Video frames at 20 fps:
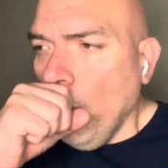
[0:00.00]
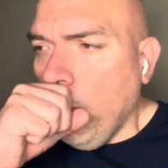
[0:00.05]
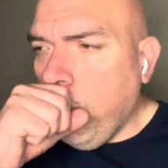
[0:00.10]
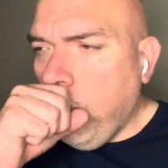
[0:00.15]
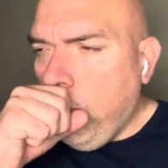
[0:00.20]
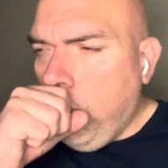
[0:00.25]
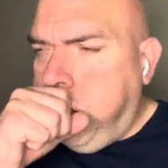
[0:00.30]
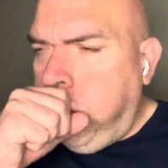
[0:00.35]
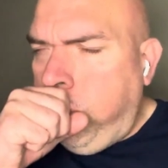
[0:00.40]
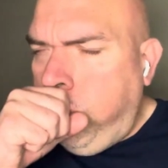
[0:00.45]

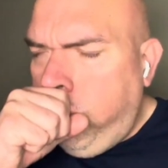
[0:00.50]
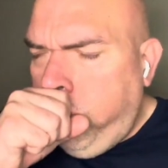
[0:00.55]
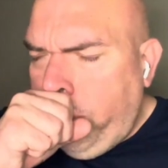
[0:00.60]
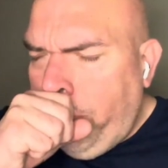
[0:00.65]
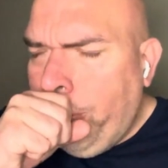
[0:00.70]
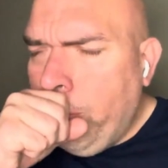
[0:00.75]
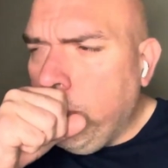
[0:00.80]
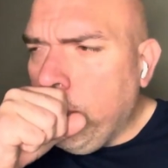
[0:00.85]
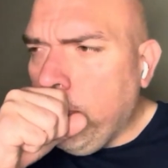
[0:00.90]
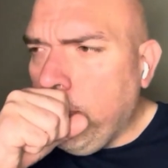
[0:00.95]

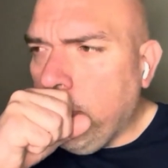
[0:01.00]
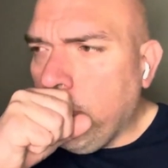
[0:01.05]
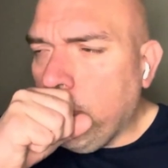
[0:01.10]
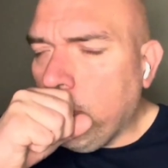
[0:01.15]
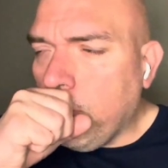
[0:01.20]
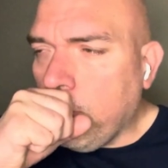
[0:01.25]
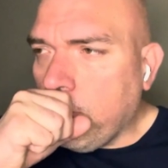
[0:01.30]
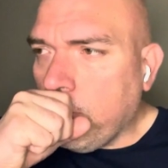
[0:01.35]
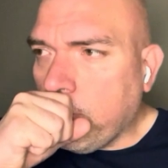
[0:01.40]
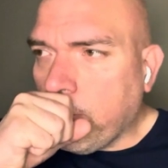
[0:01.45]
I
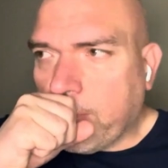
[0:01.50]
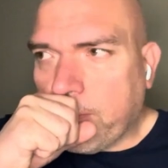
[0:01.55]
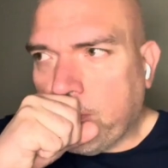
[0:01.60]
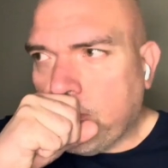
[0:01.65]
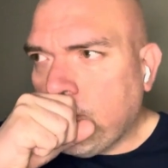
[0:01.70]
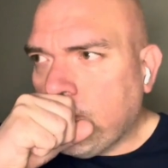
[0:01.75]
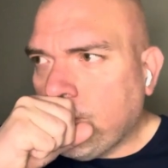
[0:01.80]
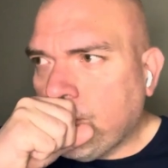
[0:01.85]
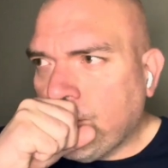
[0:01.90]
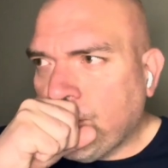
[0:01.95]

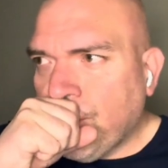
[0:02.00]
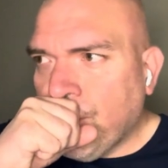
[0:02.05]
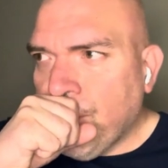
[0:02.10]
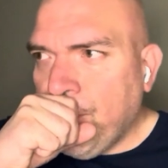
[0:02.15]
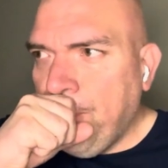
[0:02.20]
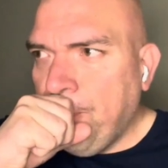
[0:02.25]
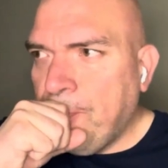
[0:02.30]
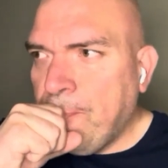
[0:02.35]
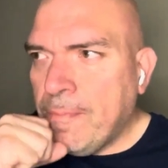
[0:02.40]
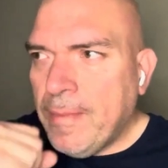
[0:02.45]

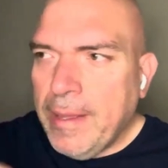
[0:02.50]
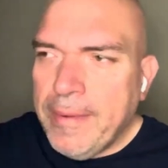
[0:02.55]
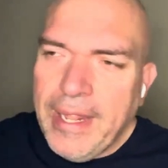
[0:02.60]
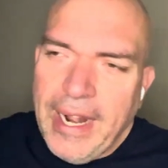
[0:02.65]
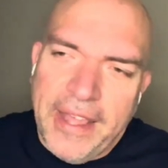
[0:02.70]
mean,